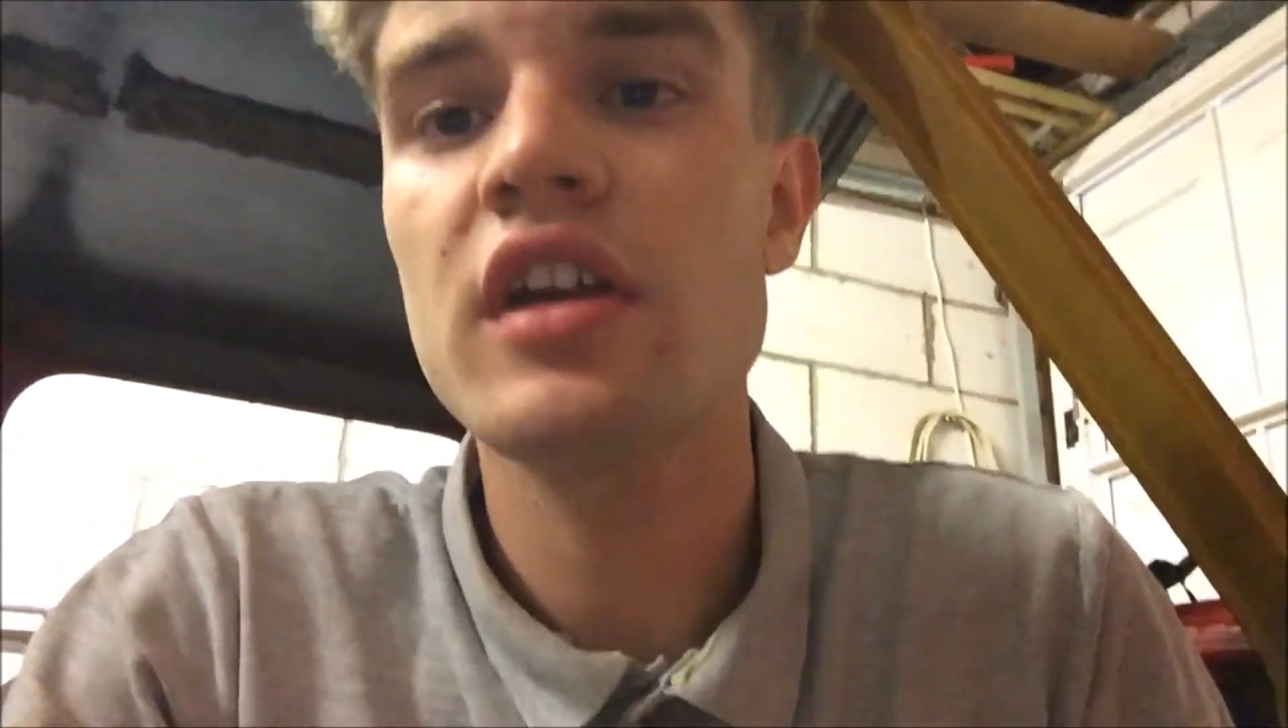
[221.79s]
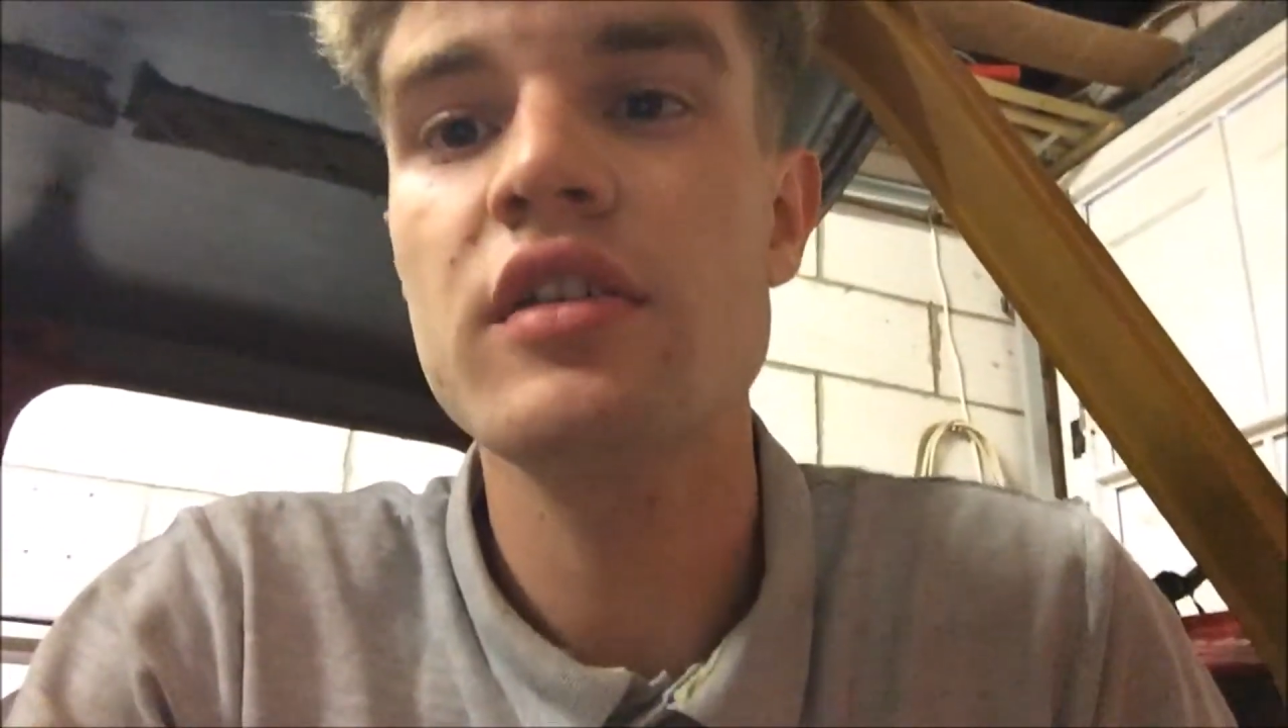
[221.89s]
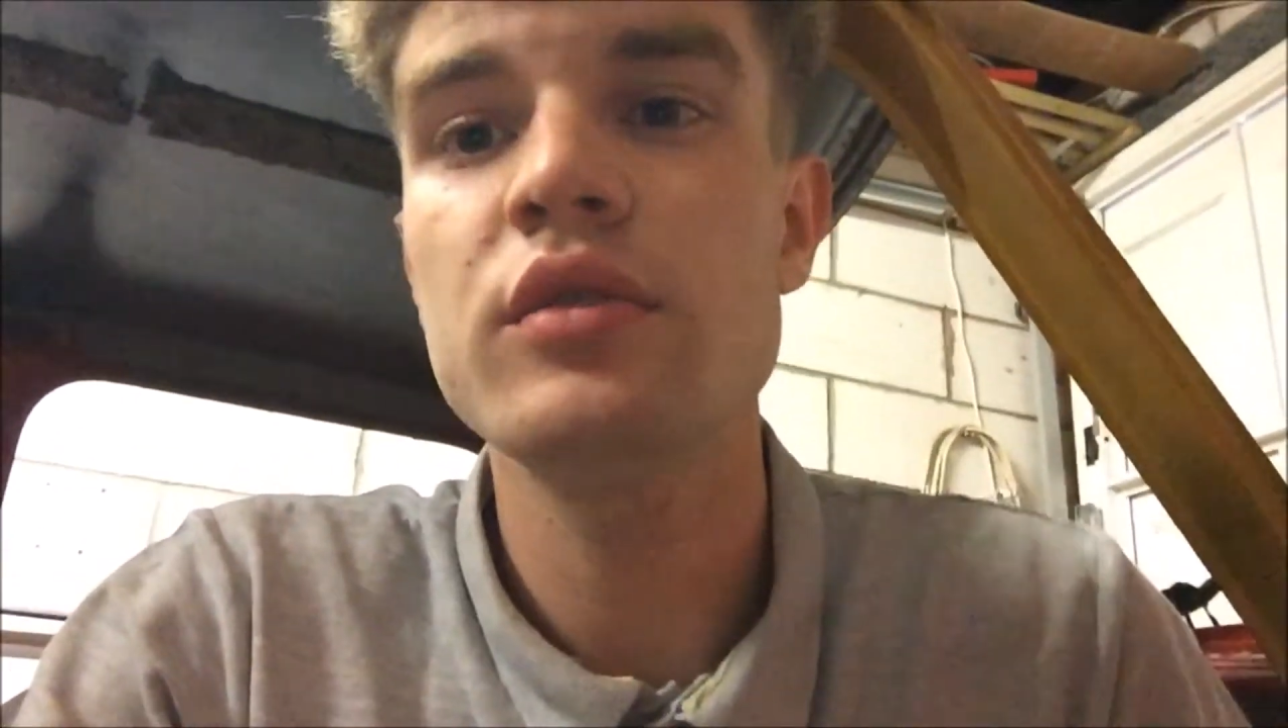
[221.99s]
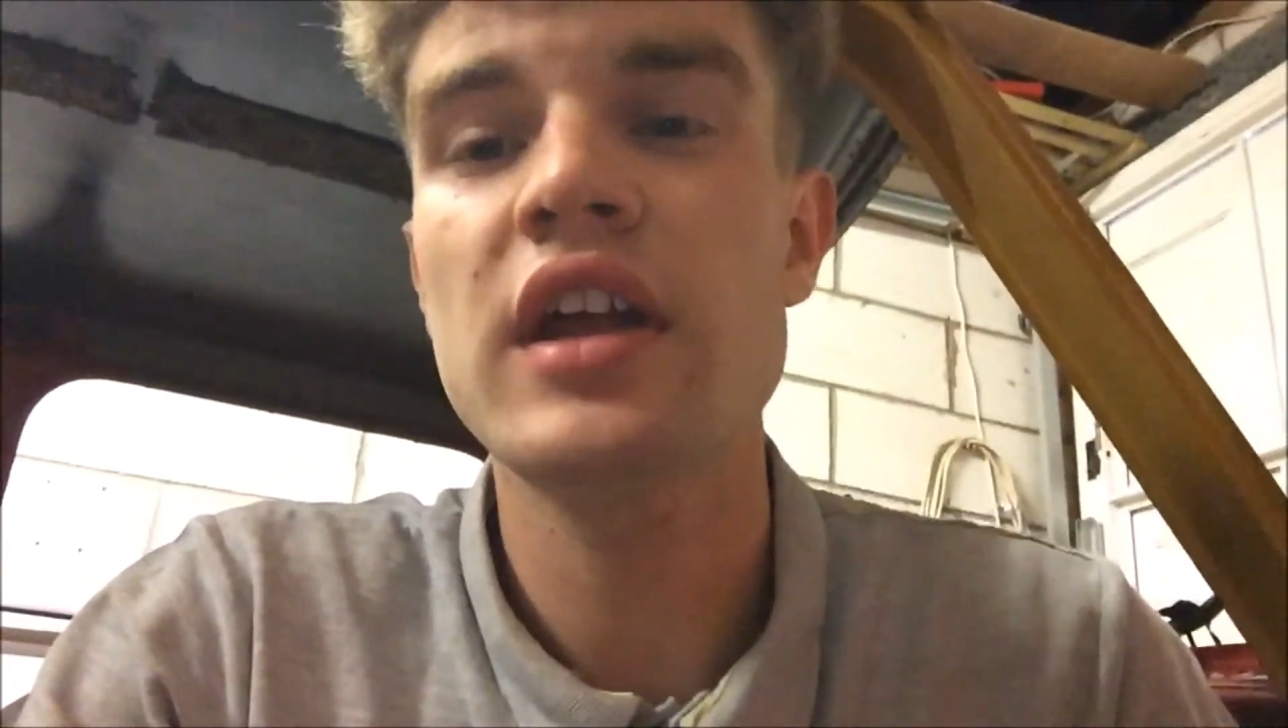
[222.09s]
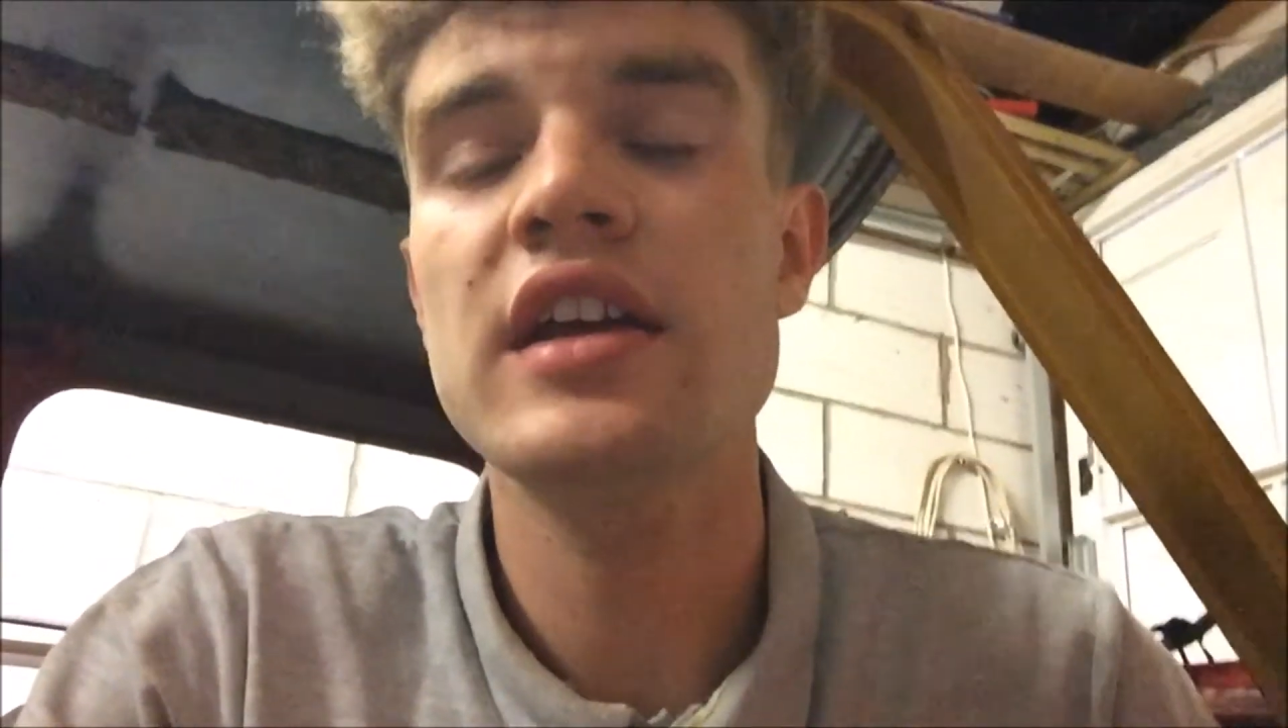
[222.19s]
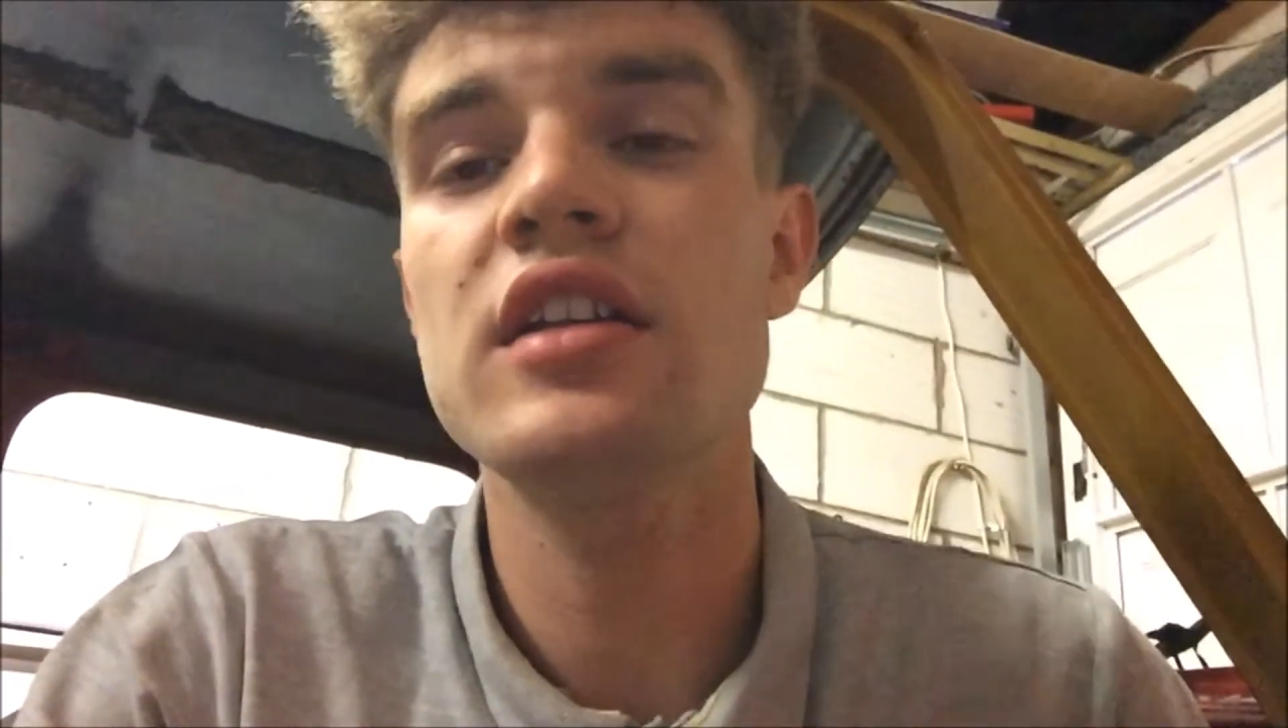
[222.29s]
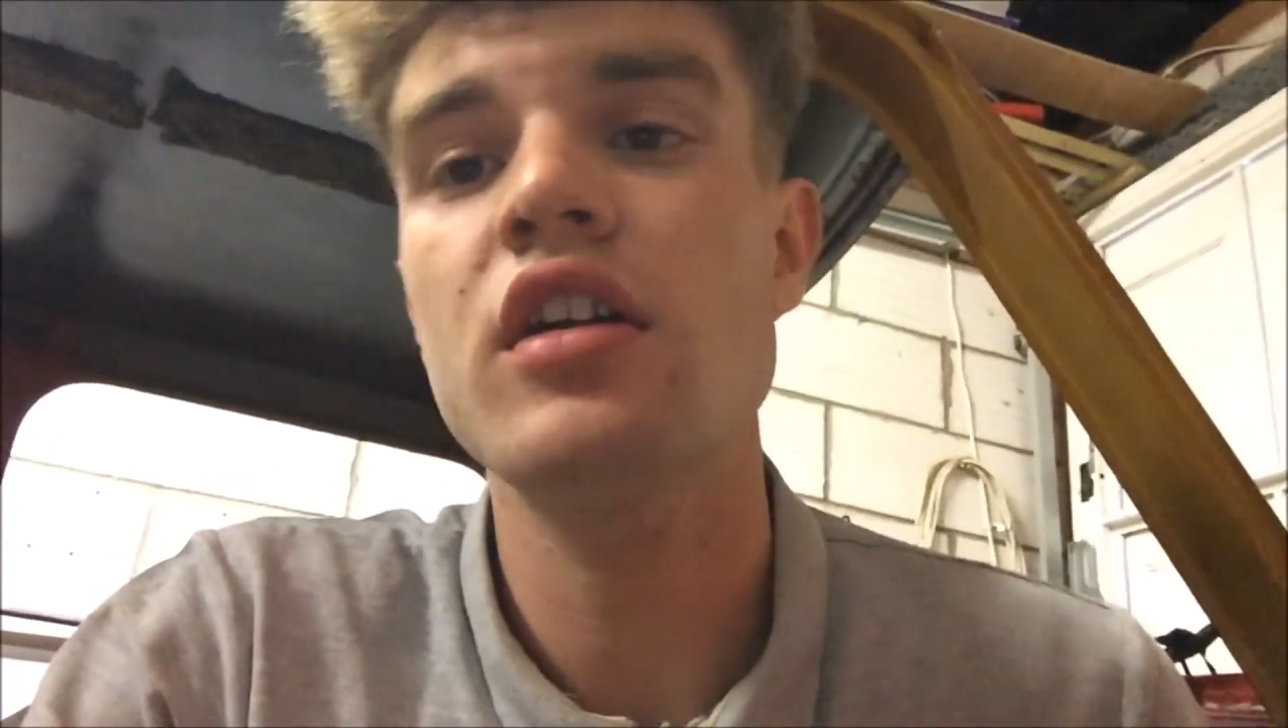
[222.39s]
donate